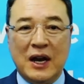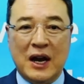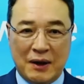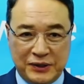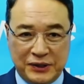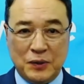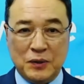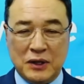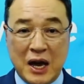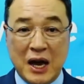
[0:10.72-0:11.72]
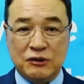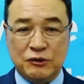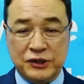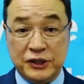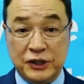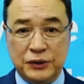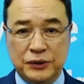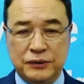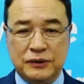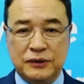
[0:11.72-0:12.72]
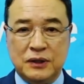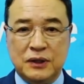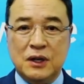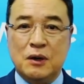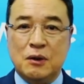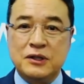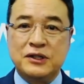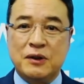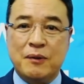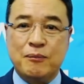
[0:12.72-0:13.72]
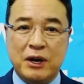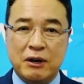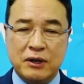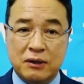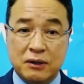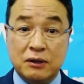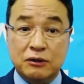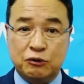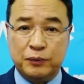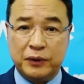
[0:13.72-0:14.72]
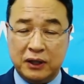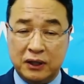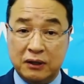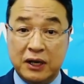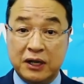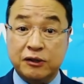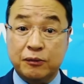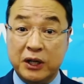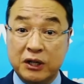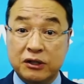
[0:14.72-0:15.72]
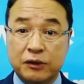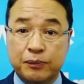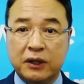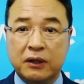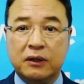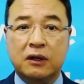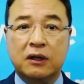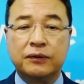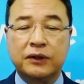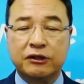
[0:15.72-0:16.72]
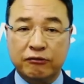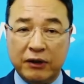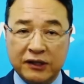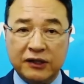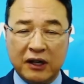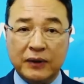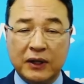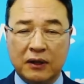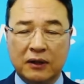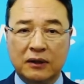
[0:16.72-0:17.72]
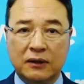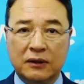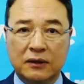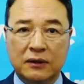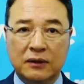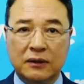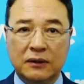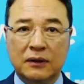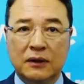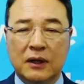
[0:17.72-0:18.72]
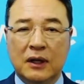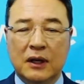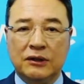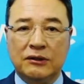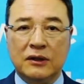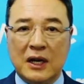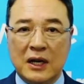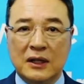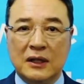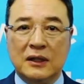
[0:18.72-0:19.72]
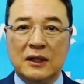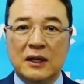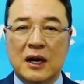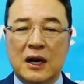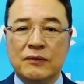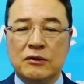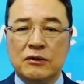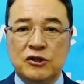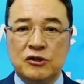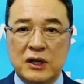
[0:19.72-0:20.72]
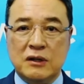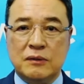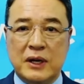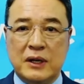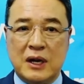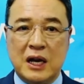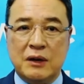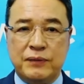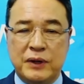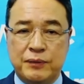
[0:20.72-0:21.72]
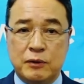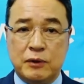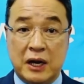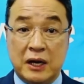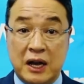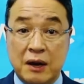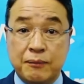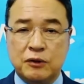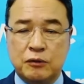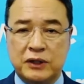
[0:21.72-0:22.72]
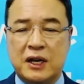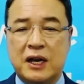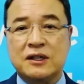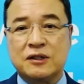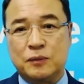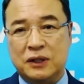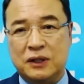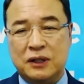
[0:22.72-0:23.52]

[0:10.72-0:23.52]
I'm so glad to see you. Also, I'm very honored to be here as a vision speaker of this great seminar. Tonight, I'm going to share my life before and after with Atomy,